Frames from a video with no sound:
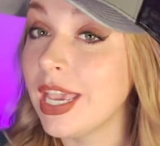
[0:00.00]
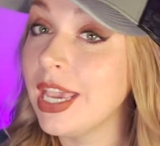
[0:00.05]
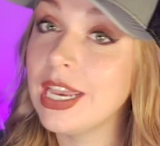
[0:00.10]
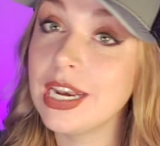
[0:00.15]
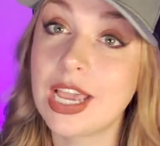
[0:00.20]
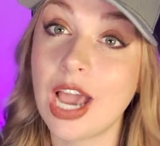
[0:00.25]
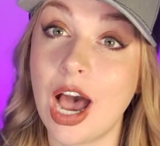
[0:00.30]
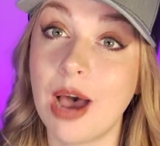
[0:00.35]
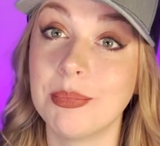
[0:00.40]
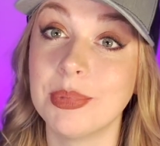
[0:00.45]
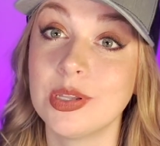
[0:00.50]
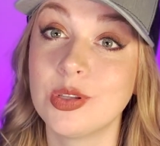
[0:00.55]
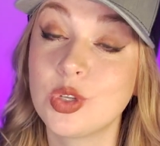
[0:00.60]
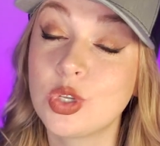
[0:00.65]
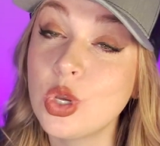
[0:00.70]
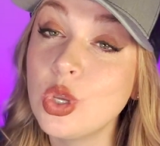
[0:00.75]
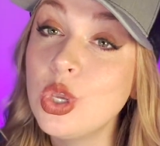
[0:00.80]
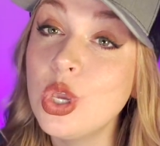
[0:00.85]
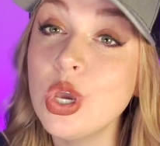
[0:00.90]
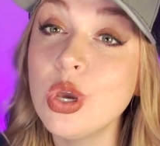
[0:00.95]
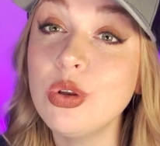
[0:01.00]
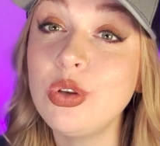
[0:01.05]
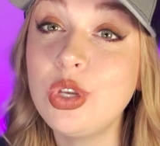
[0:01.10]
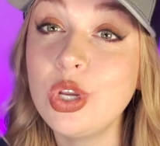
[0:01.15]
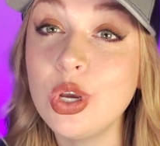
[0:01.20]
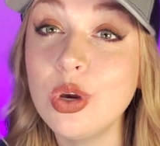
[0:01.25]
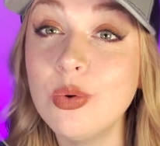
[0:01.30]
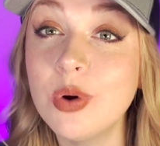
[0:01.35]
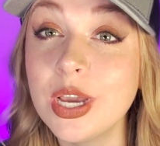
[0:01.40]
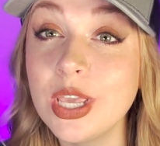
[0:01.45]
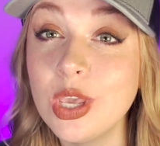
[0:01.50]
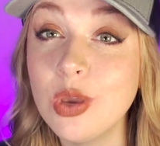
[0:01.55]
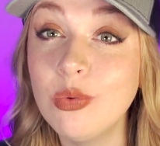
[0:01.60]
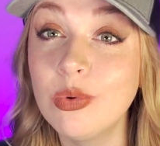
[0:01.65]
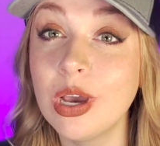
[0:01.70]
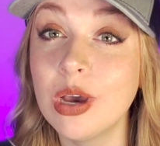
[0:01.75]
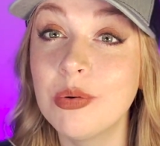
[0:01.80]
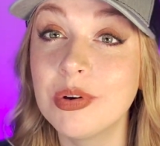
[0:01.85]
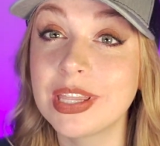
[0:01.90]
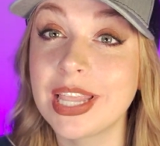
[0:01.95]
in common. So you do what you
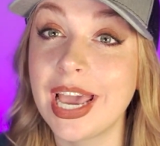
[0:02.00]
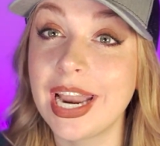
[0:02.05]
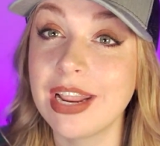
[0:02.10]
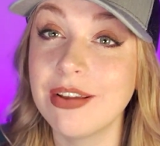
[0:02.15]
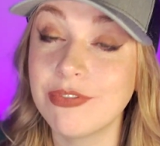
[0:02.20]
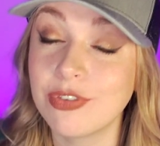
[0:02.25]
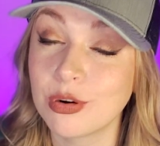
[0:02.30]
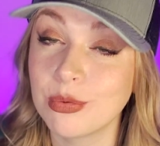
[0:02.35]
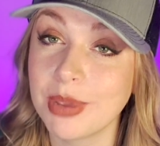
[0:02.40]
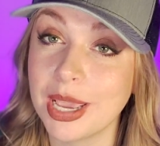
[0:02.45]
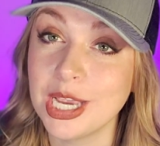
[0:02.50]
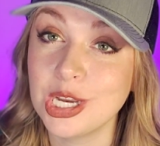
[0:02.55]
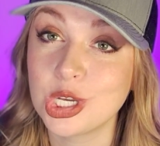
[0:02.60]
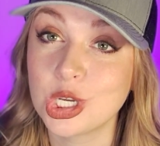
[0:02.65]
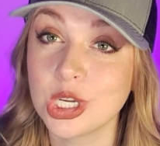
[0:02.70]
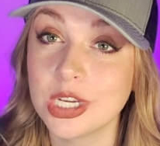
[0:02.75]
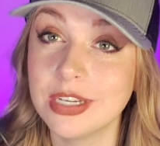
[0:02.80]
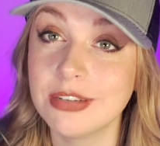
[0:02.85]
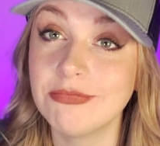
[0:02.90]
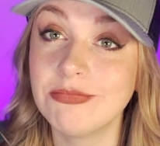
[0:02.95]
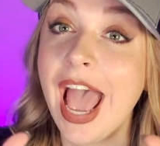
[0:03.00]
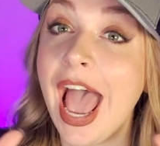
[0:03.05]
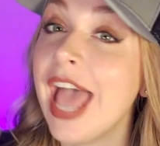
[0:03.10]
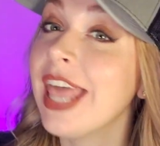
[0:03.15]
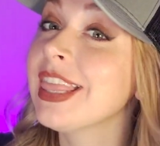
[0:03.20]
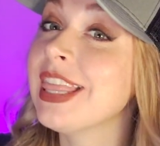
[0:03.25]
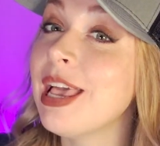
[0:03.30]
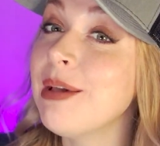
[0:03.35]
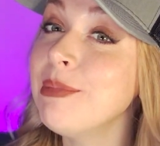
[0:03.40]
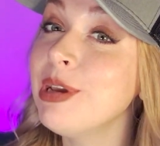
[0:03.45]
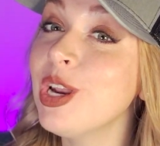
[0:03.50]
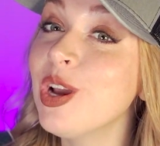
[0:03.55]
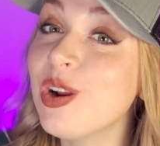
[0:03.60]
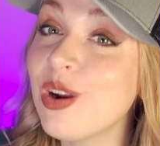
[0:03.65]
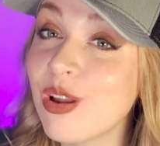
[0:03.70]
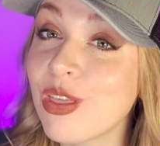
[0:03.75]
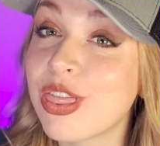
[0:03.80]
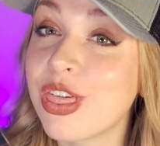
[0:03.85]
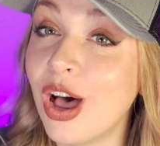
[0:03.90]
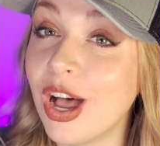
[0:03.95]
will with that information, and let me know
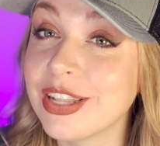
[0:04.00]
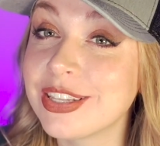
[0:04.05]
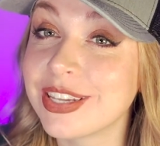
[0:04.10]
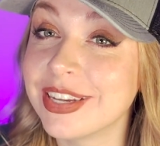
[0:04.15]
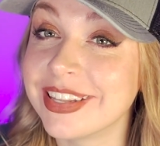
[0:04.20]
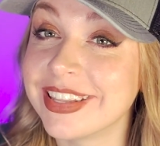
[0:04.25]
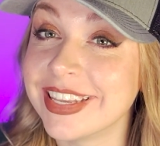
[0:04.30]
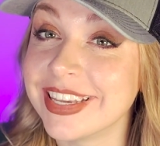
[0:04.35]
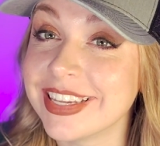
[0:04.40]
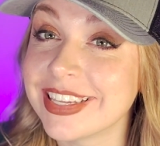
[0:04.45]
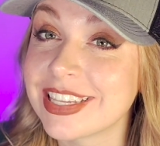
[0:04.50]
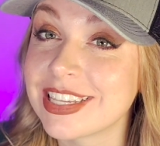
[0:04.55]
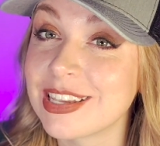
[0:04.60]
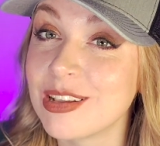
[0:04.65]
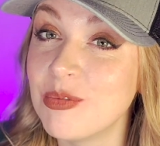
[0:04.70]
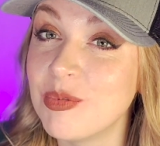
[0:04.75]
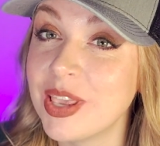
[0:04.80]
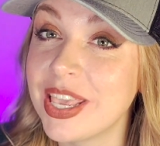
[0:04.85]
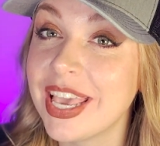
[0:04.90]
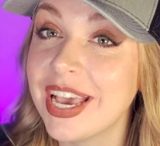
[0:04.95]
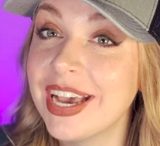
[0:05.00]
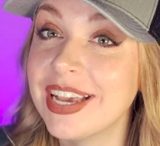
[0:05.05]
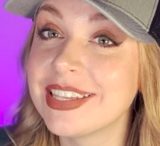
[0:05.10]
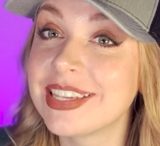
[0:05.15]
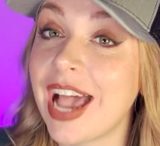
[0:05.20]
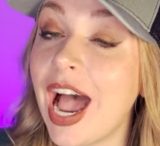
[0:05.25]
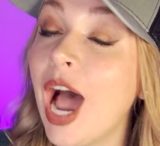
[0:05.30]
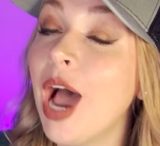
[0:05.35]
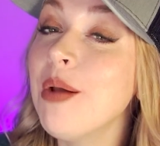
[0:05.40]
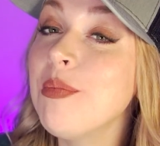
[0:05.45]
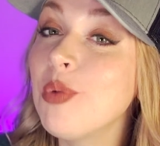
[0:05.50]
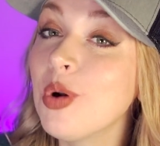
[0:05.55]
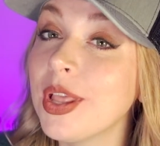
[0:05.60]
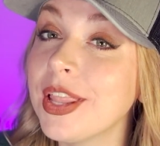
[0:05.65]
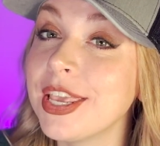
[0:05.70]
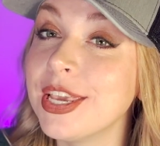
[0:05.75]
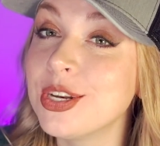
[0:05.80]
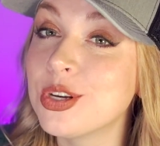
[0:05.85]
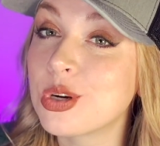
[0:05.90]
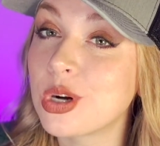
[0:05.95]
your thoughts on this, because I'm
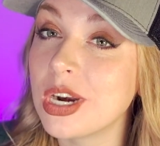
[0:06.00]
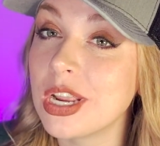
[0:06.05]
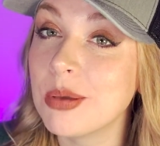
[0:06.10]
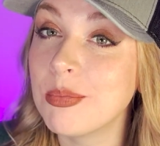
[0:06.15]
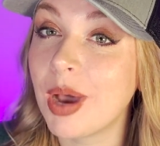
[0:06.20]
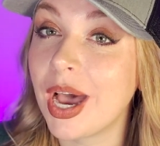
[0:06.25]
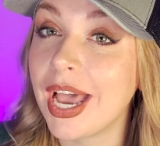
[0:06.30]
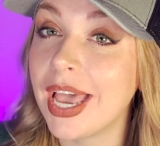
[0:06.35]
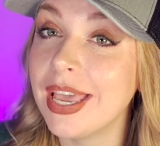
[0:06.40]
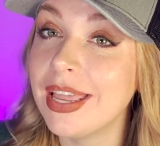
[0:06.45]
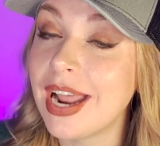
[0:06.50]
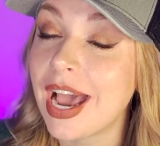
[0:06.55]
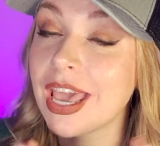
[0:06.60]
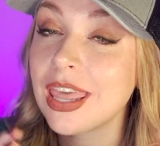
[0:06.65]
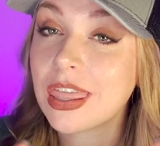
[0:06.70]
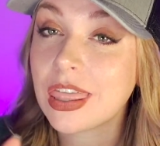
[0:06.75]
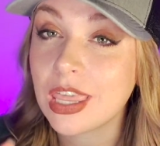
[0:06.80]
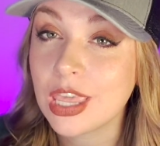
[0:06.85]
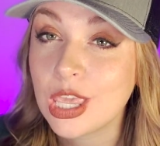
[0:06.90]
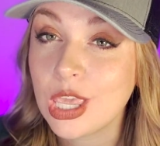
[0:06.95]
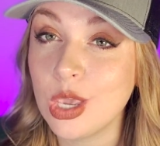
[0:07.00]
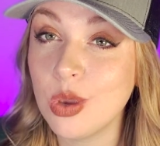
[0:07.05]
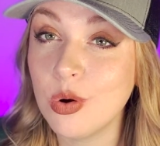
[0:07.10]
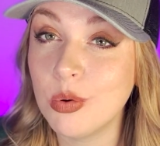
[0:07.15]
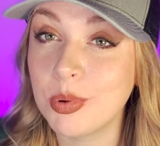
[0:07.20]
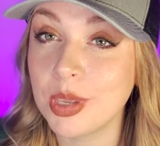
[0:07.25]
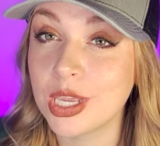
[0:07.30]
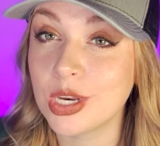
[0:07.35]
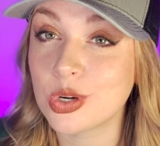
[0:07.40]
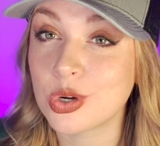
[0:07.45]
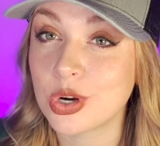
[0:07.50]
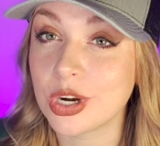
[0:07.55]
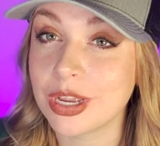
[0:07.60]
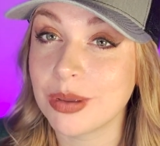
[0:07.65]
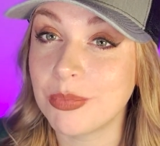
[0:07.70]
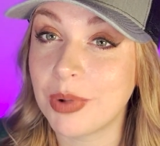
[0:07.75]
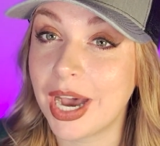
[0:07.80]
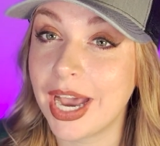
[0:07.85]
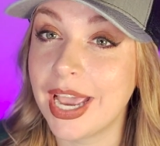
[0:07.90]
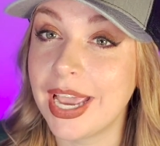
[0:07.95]
really intrigued by it. I think you will be
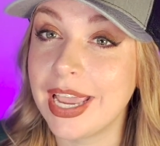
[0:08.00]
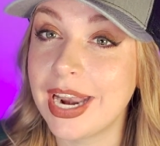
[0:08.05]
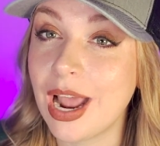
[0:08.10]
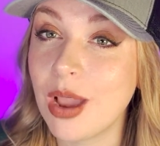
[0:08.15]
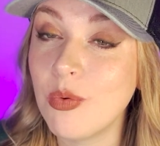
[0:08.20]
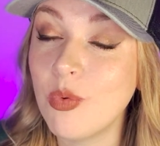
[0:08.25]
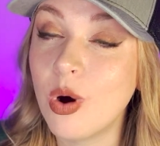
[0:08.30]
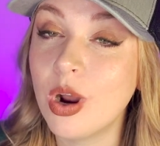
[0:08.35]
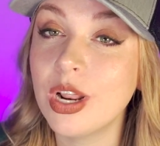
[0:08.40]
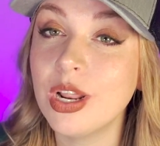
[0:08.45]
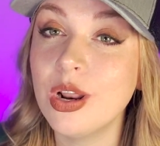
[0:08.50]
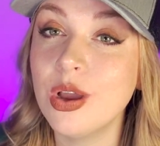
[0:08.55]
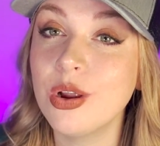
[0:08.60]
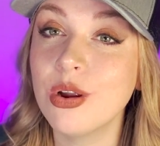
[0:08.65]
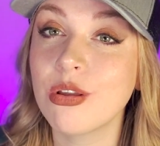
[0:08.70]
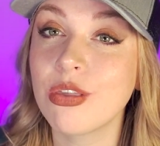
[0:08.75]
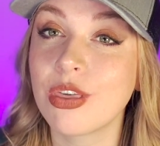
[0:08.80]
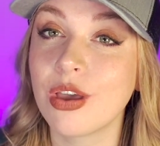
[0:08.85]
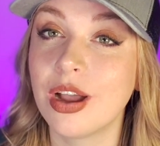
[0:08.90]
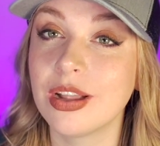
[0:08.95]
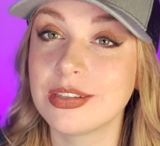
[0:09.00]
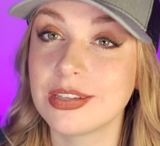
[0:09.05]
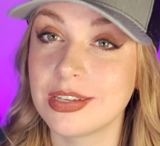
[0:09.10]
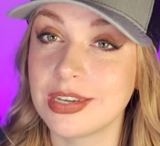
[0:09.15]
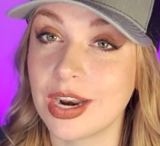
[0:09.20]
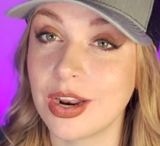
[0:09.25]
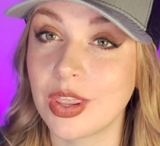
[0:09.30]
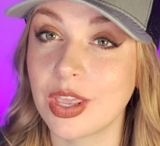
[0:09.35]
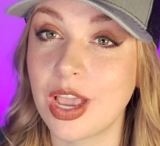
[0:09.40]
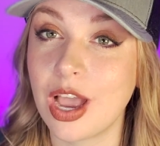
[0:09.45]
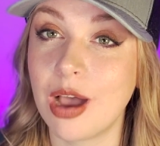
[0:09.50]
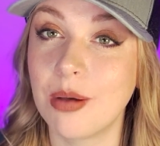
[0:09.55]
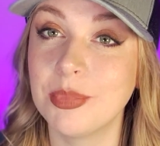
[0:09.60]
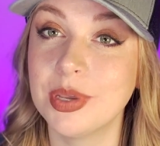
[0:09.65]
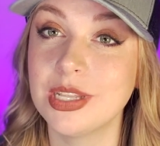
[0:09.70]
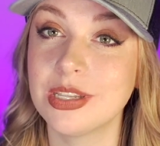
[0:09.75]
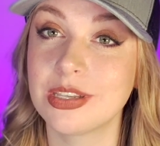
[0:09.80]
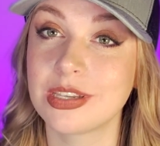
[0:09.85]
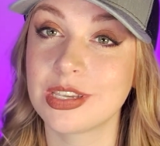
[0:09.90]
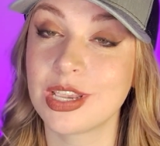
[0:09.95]
intrigued by it, and I want to know your thoughts down in the
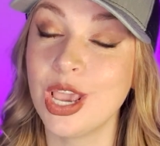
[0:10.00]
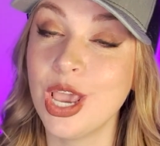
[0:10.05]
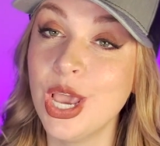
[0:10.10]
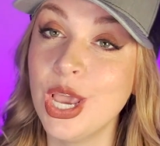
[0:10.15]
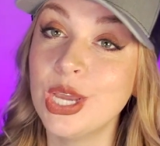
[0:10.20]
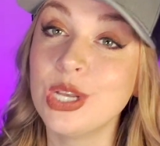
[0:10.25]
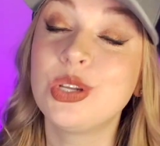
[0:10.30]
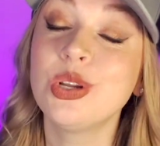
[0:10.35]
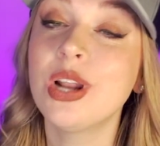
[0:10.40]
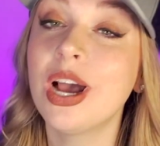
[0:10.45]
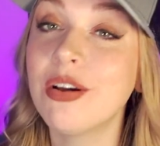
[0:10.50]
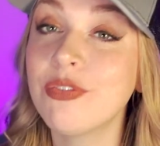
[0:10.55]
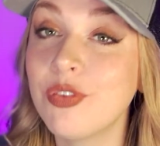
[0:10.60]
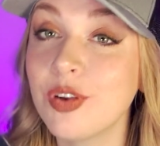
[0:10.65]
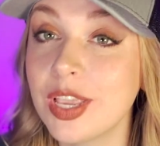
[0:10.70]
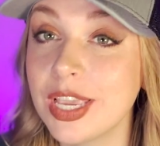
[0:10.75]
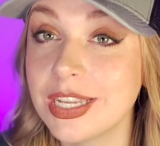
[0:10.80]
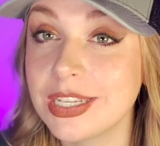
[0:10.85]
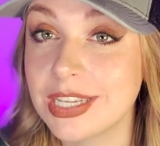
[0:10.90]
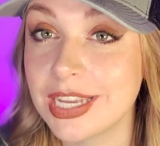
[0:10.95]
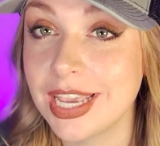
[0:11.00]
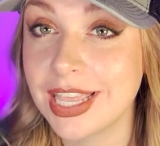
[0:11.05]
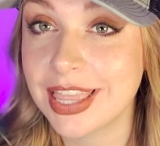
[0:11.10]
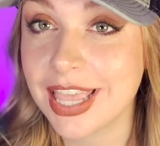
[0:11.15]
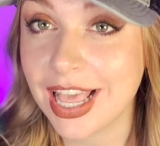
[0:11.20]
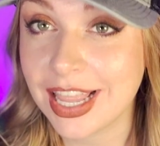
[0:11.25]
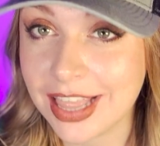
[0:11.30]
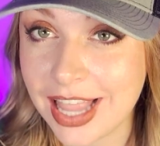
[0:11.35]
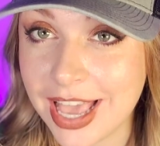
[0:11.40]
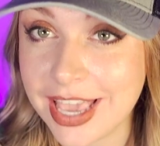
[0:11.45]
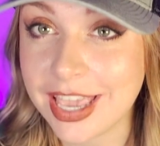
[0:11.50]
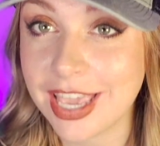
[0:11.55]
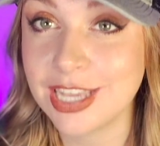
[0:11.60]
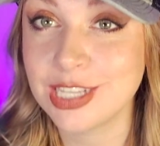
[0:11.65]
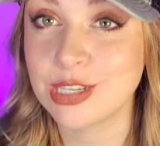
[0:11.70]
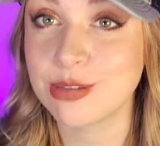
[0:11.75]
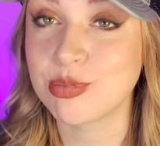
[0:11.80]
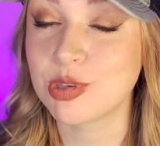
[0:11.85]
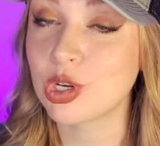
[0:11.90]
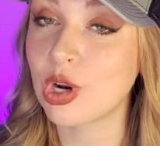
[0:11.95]
comments. Do not forget to hit that like
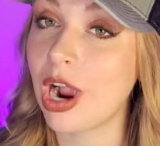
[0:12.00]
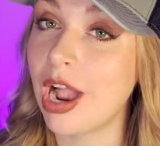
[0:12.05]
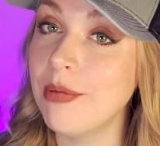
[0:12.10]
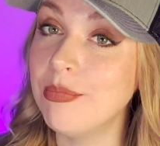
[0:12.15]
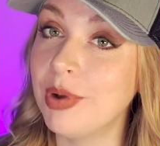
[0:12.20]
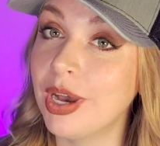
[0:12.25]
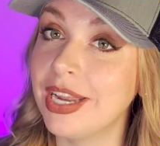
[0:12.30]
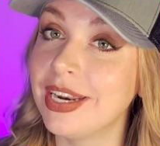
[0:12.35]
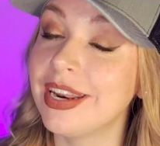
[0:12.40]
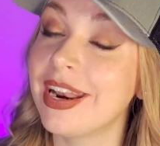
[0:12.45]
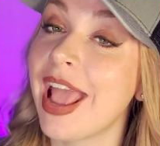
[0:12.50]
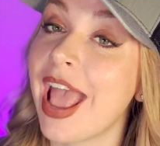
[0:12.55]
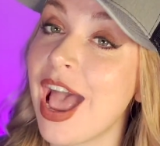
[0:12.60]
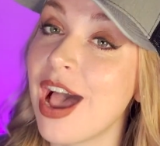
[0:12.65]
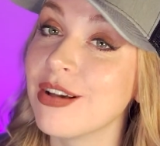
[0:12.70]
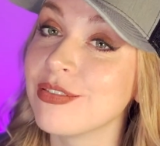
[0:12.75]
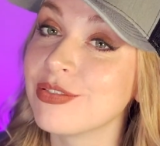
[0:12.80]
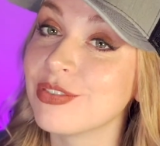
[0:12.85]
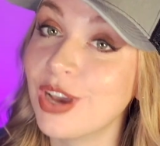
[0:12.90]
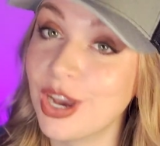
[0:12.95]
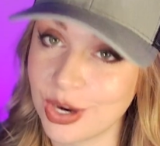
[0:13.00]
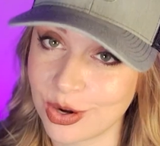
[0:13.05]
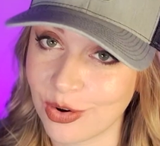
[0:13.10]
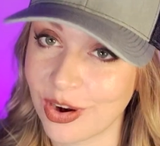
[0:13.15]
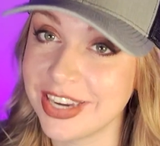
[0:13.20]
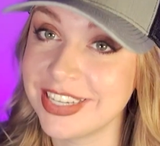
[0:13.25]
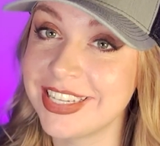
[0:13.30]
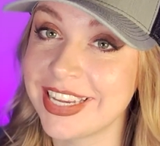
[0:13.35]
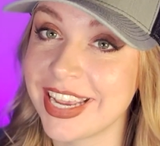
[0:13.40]
and subscribe button, and have a great